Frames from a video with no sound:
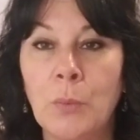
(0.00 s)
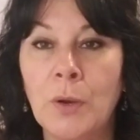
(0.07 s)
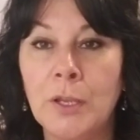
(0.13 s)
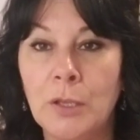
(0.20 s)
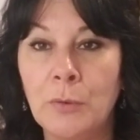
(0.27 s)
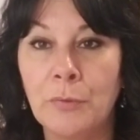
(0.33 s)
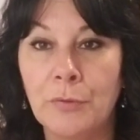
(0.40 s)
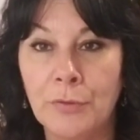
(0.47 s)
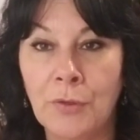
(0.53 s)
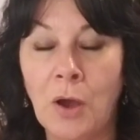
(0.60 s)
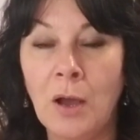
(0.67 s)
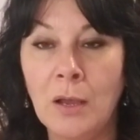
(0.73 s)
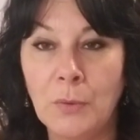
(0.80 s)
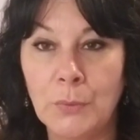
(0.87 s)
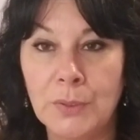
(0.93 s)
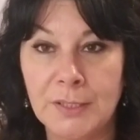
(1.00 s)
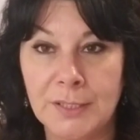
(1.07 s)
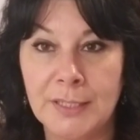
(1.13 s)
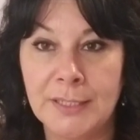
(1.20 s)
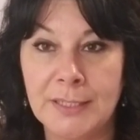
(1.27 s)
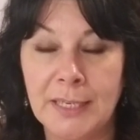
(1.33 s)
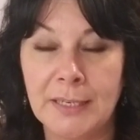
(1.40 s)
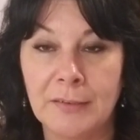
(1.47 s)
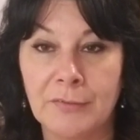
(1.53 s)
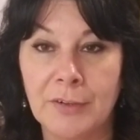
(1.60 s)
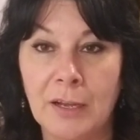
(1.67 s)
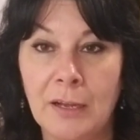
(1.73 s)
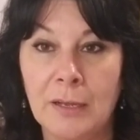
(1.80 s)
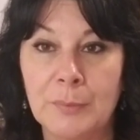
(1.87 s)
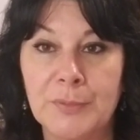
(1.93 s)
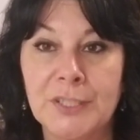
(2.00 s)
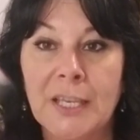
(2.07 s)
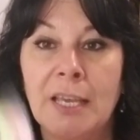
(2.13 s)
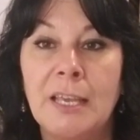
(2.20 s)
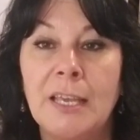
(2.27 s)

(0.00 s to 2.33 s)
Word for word: what you thought was the Ten of Cups